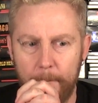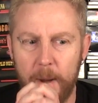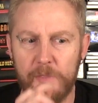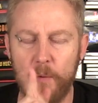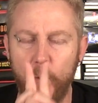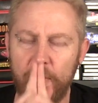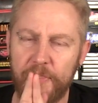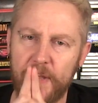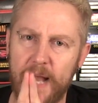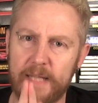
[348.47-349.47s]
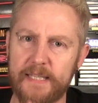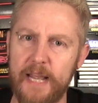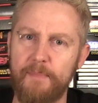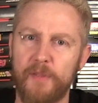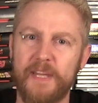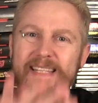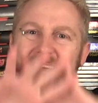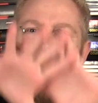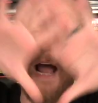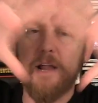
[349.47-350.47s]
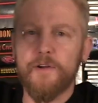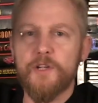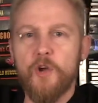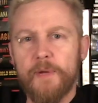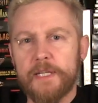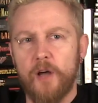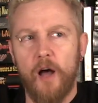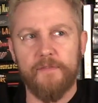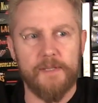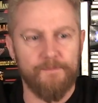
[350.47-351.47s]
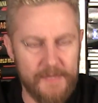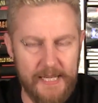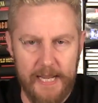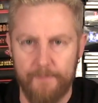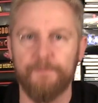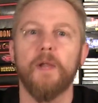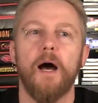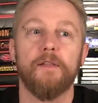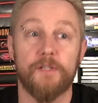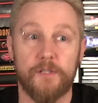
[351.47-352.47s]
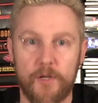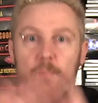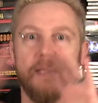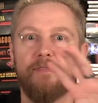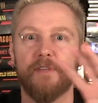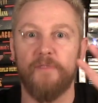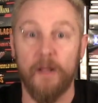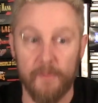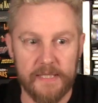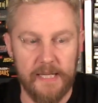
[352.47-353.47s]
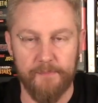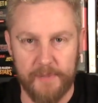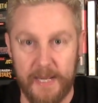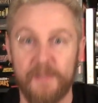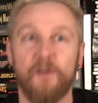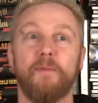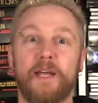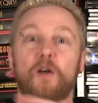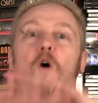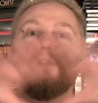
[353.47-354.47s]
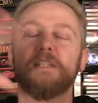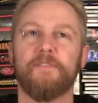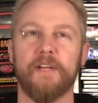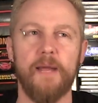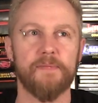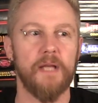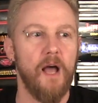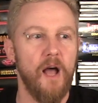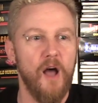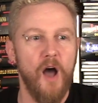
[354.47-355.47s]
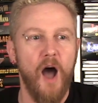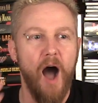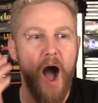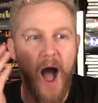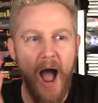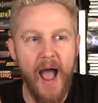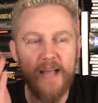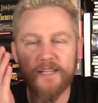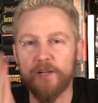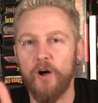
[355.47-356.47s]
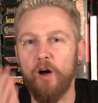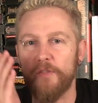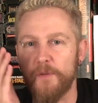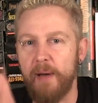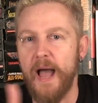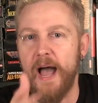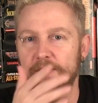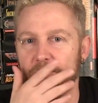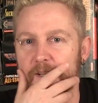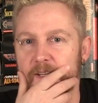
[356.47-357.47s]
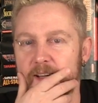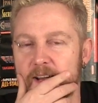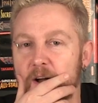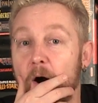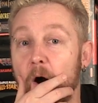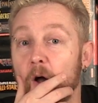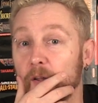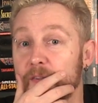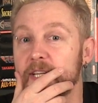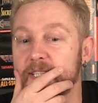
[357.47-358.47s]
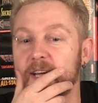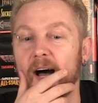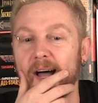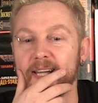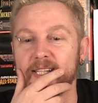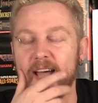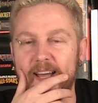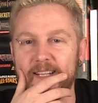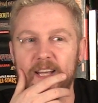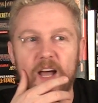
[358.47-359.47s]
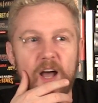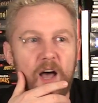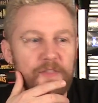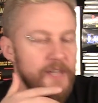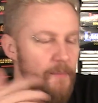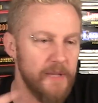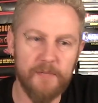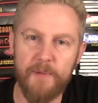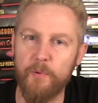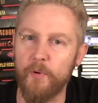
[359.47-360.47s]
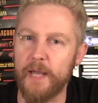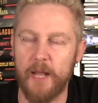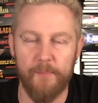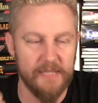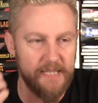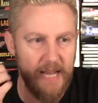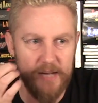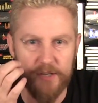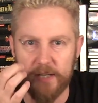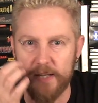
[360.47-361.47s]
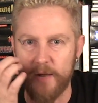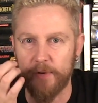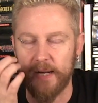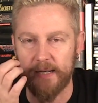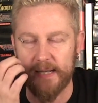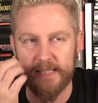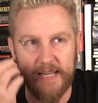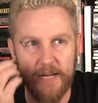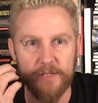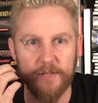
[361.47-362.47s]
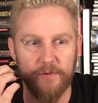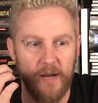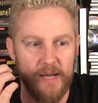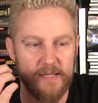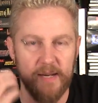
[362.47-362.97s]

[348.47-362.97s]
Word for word: but the one thing I'll say about the entire Ubisoft team, and there's so many different development teams in there making all these different games. I saw the passion in all of these guys, and some of these people were getting up on stages and they were getting like tears in their eyes.